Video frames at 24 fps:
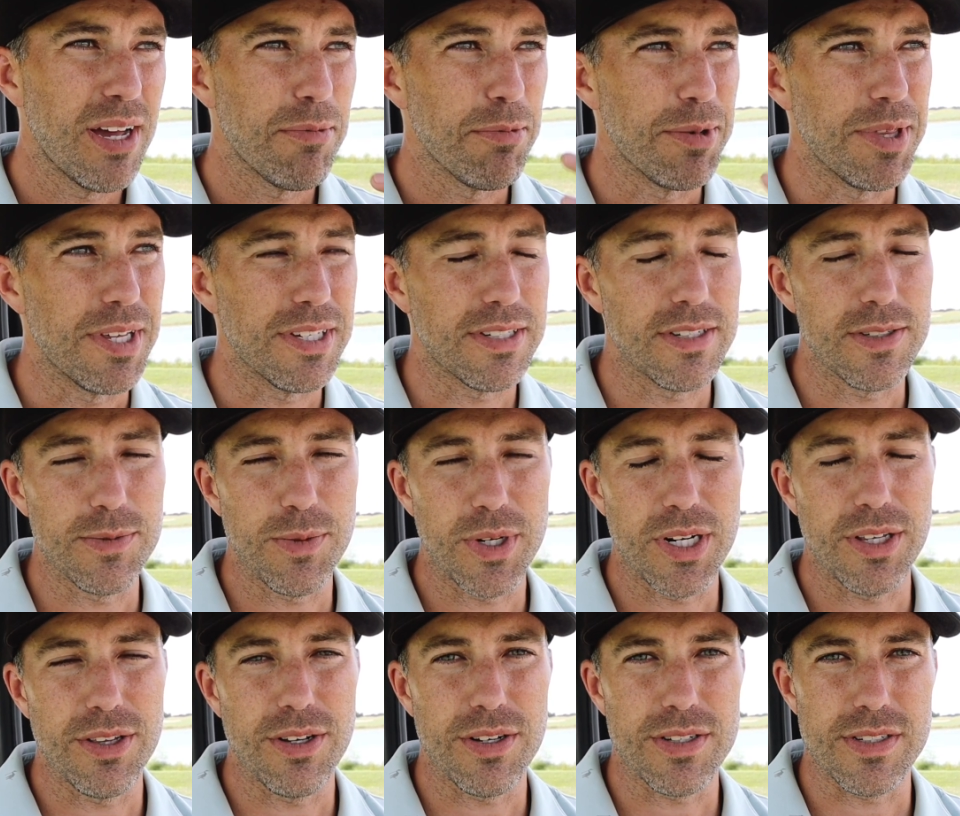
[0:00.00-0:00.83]
But this is
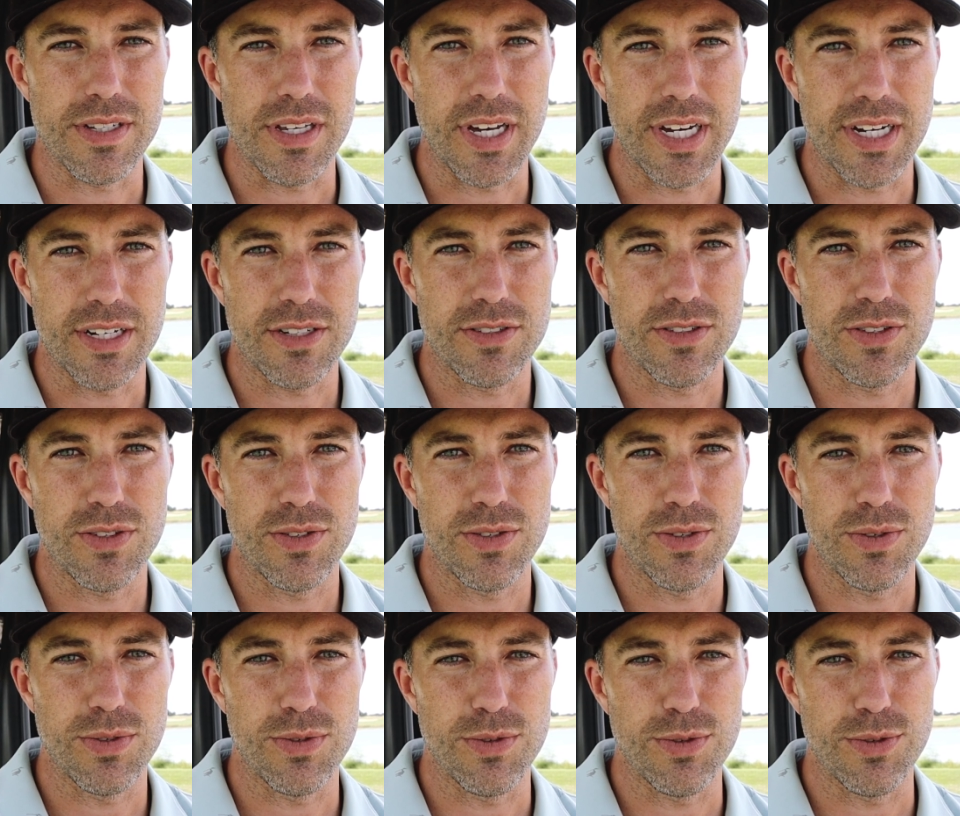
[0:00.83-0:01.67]
what it looks like
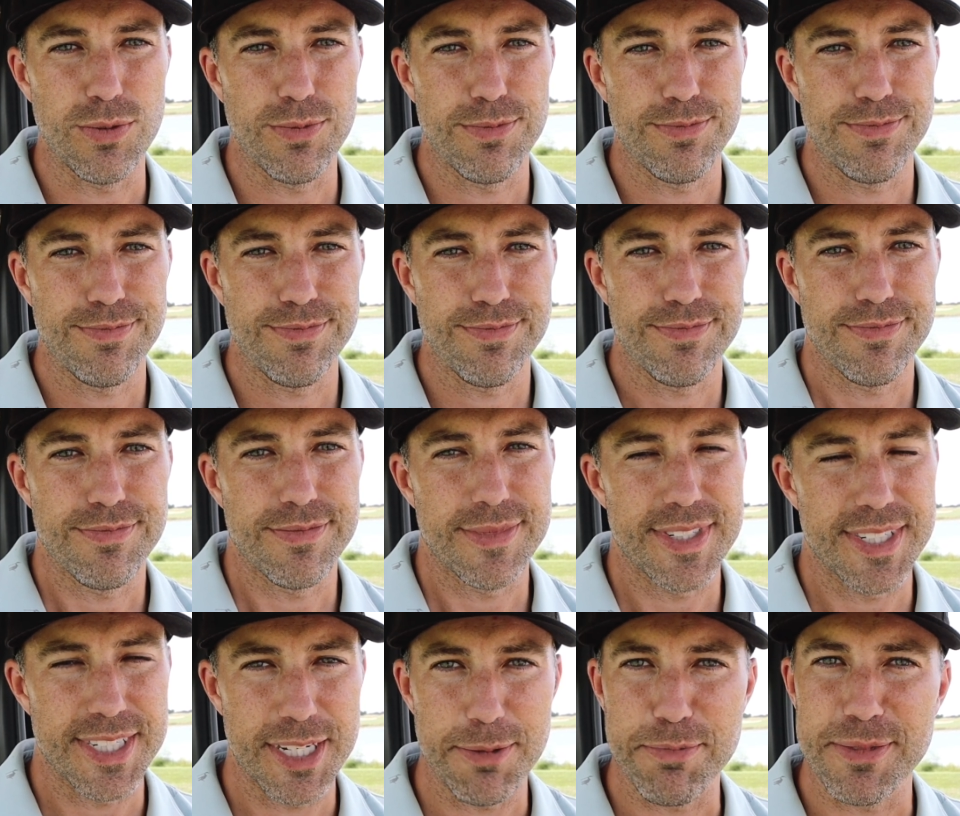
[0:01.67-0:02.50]
to
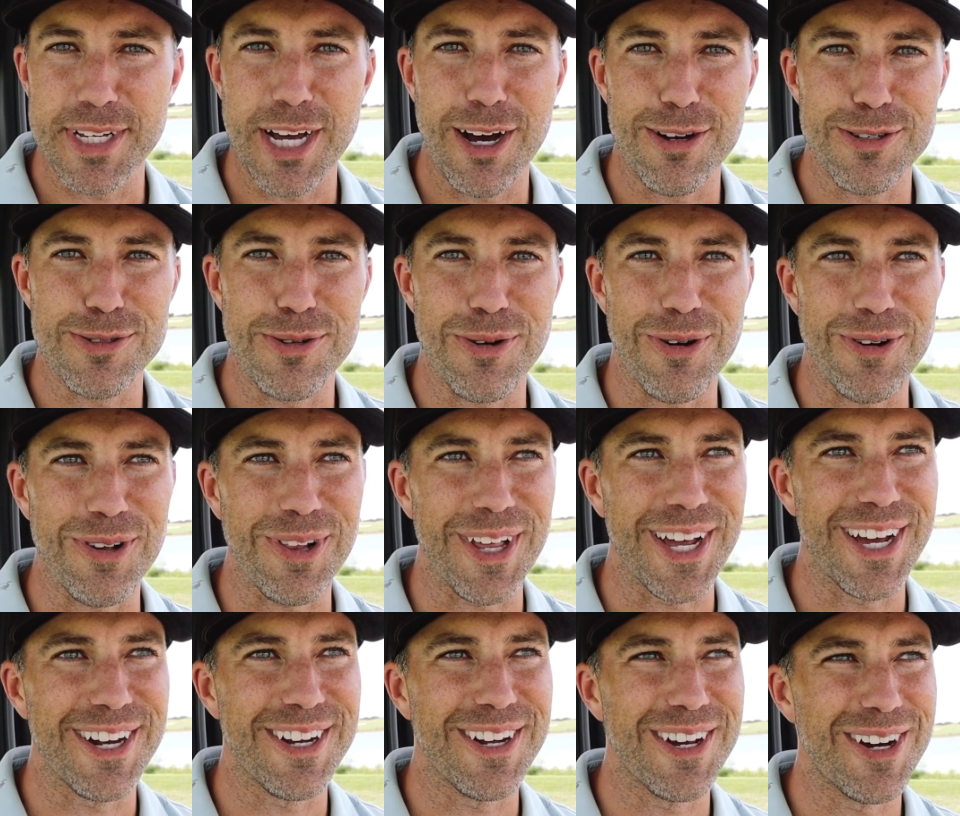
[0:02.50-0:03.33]
zip down to
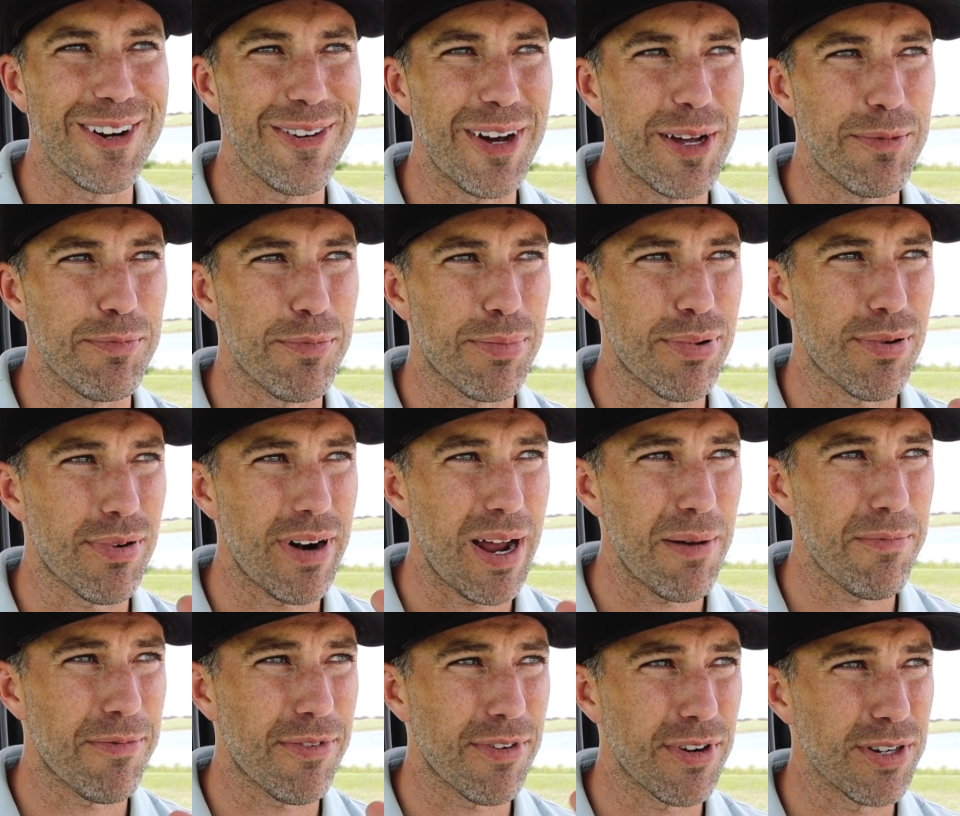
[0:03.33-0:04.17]
Orlando and
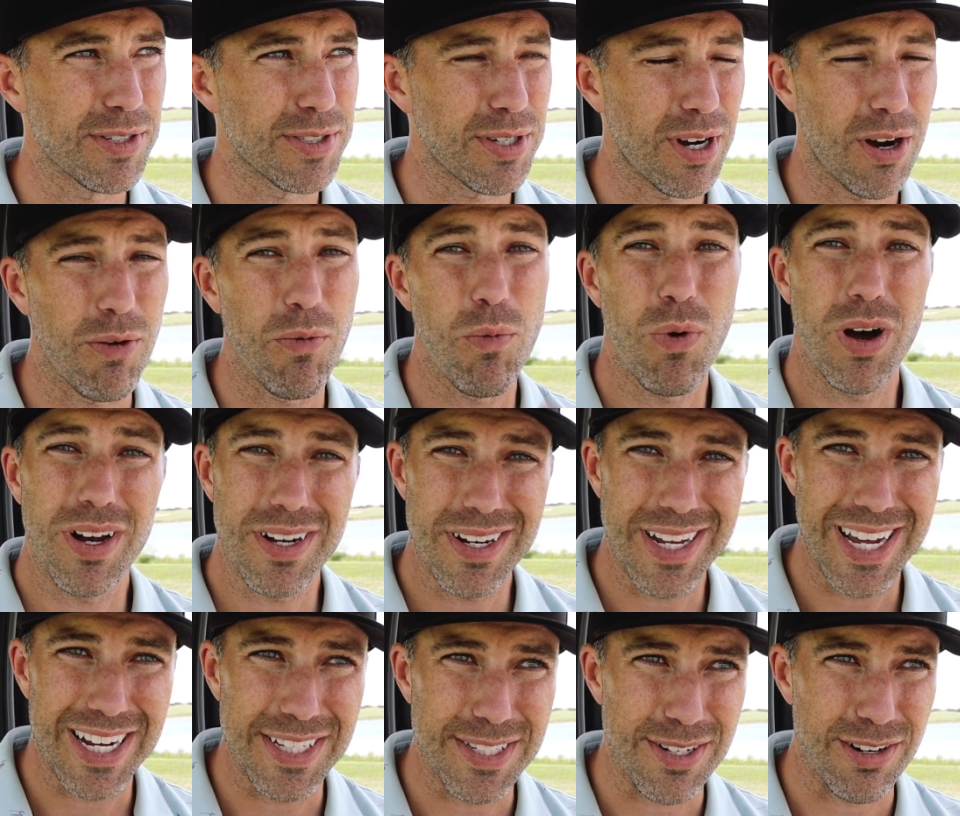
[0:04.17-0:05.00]
prep for a
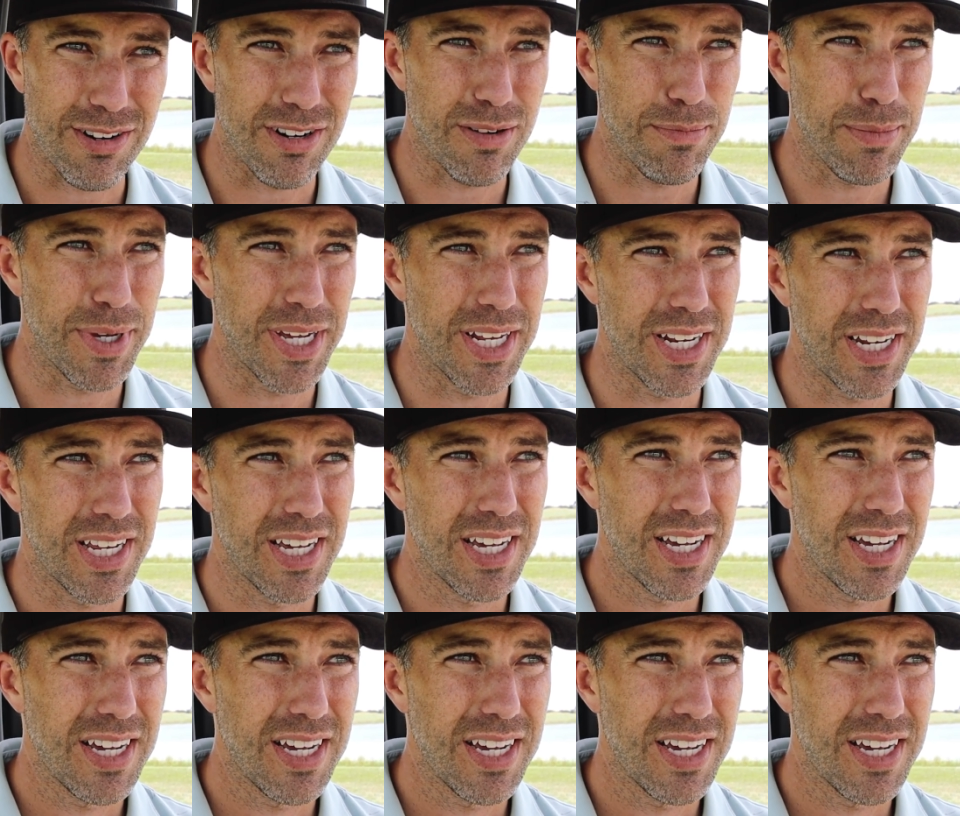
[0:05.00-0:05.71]
one-day tournament.